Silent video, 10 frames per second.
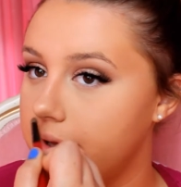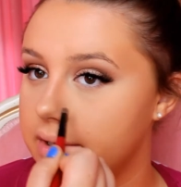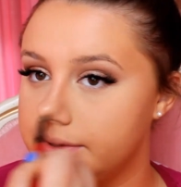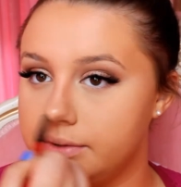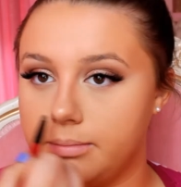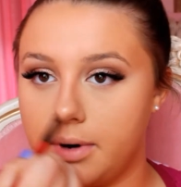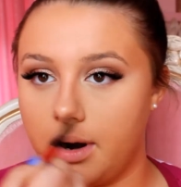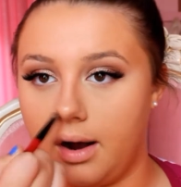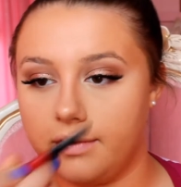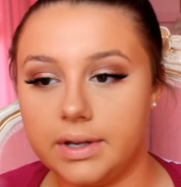like super
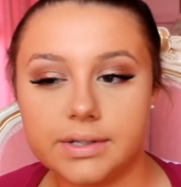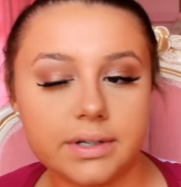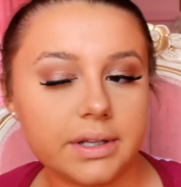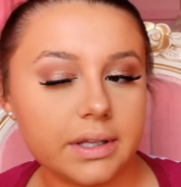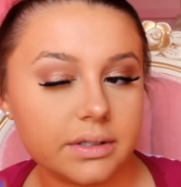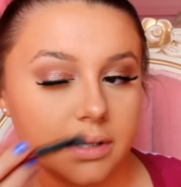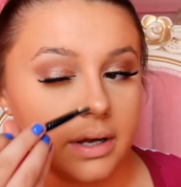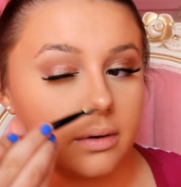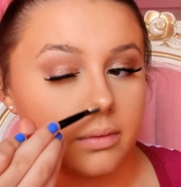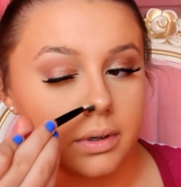obvious or anything, so
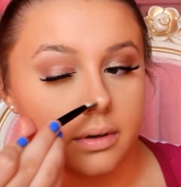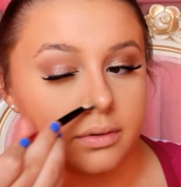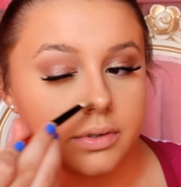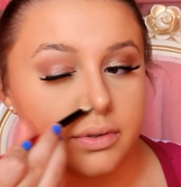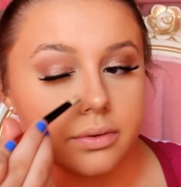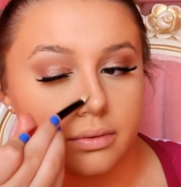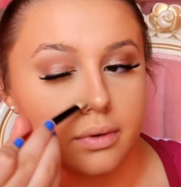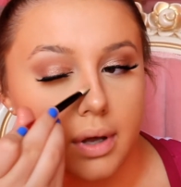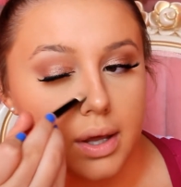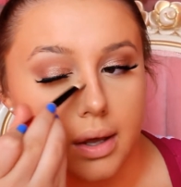I don't want to go
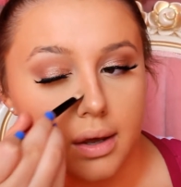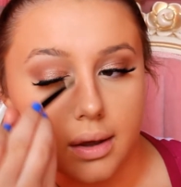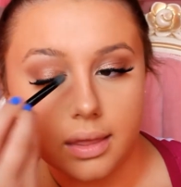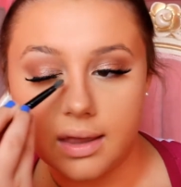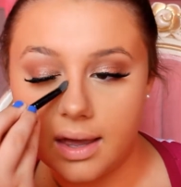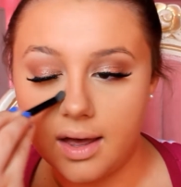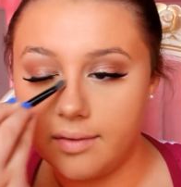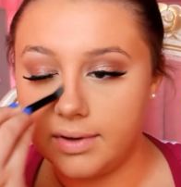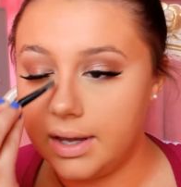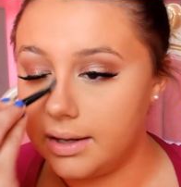too like
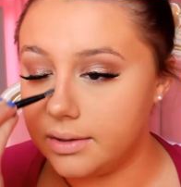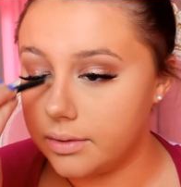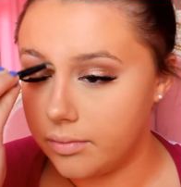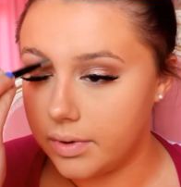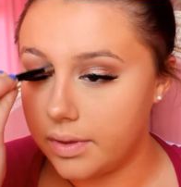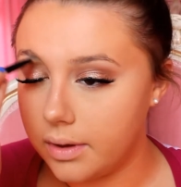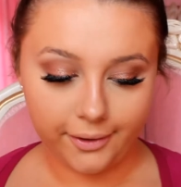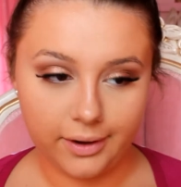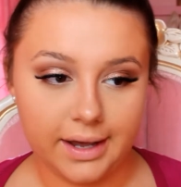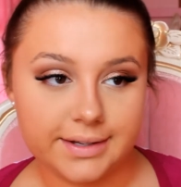heavy-handed with it.
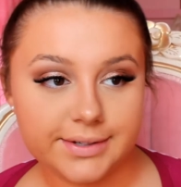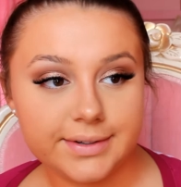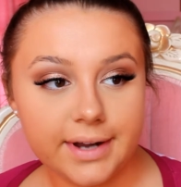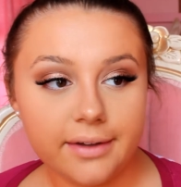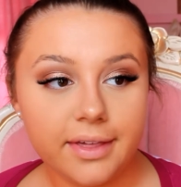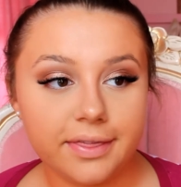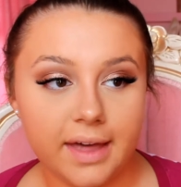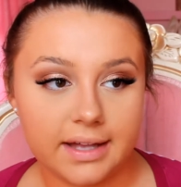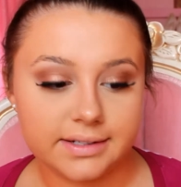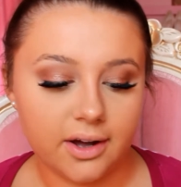Okay, so now that
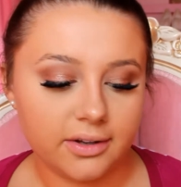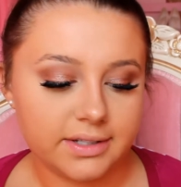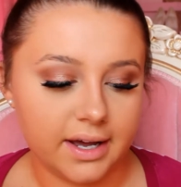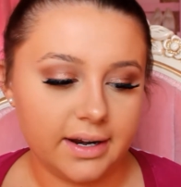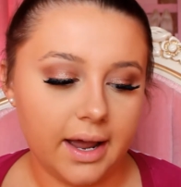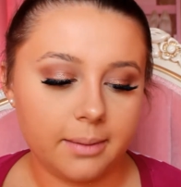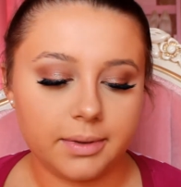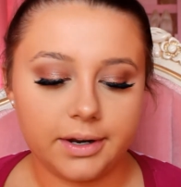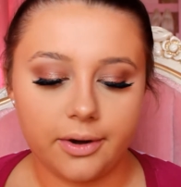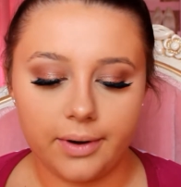that's all done, I'm
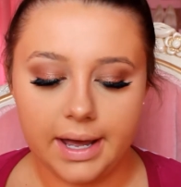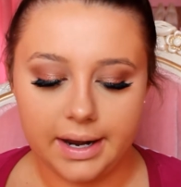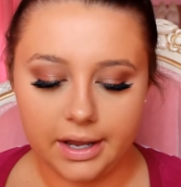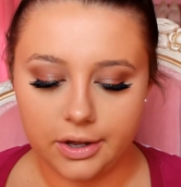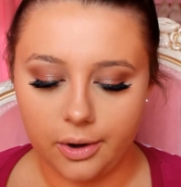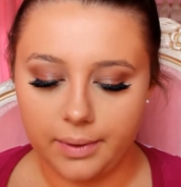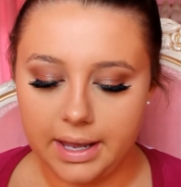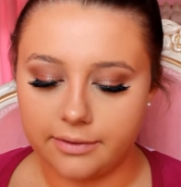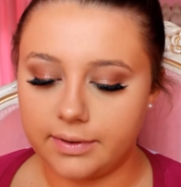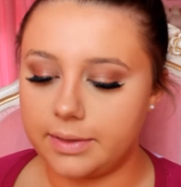gonna go ahead and go
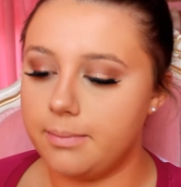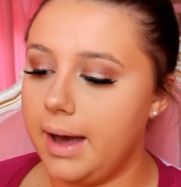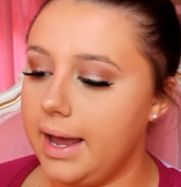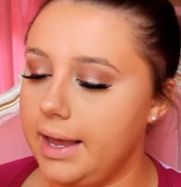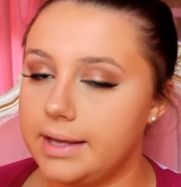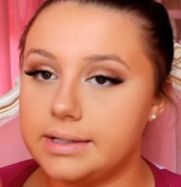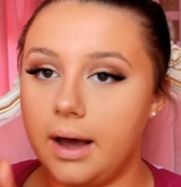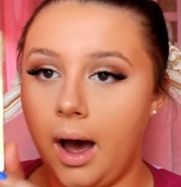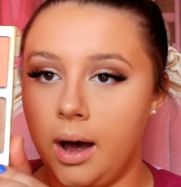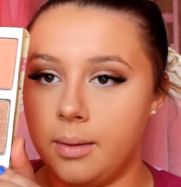in with my
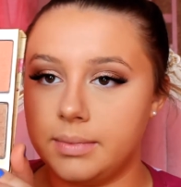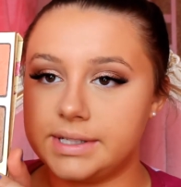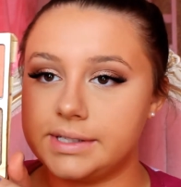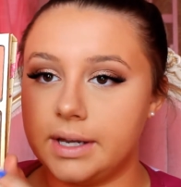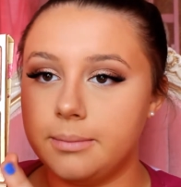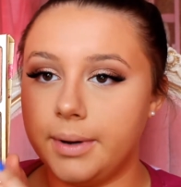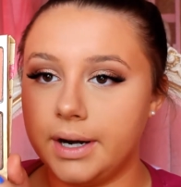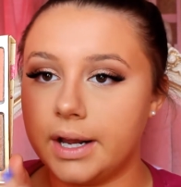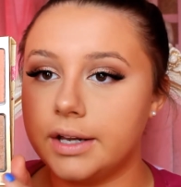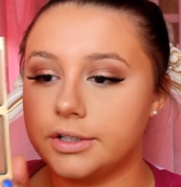Sun
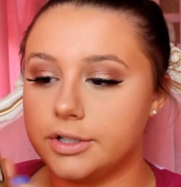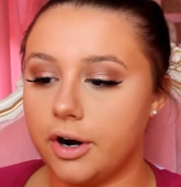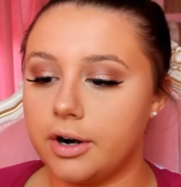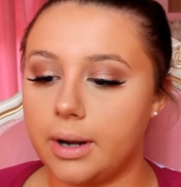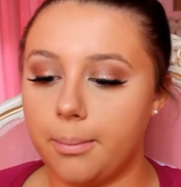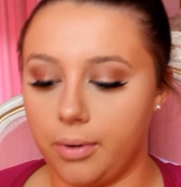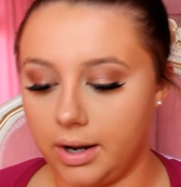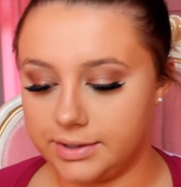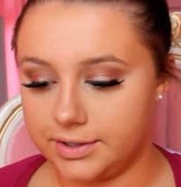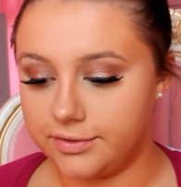Bunny dark
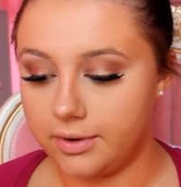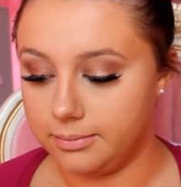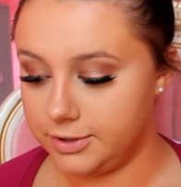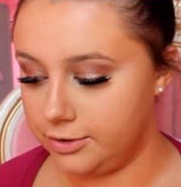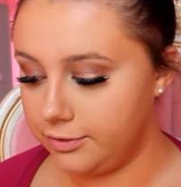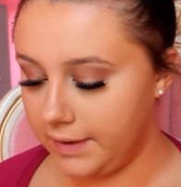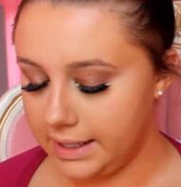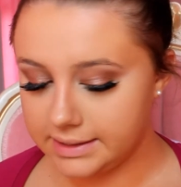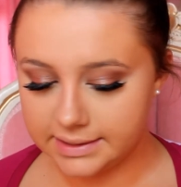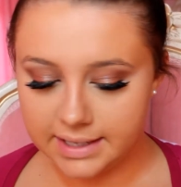bronzer from Too
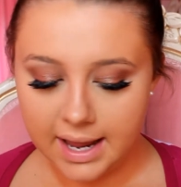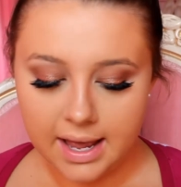Faced.